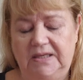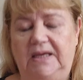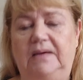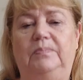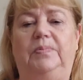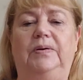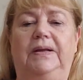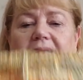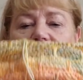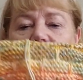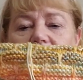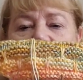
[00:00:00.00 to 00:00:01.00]
keep putting
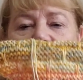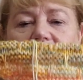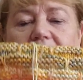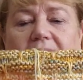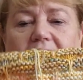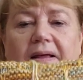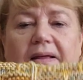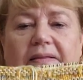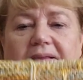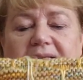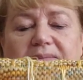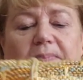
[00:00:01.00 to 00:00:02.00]
them in
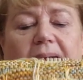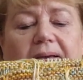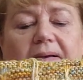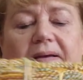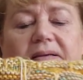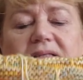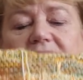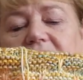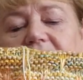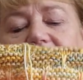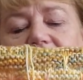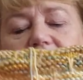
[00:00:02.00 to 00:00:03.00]
this blanket till
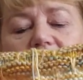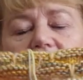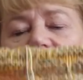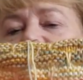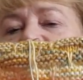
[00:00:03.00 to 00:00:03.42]
I've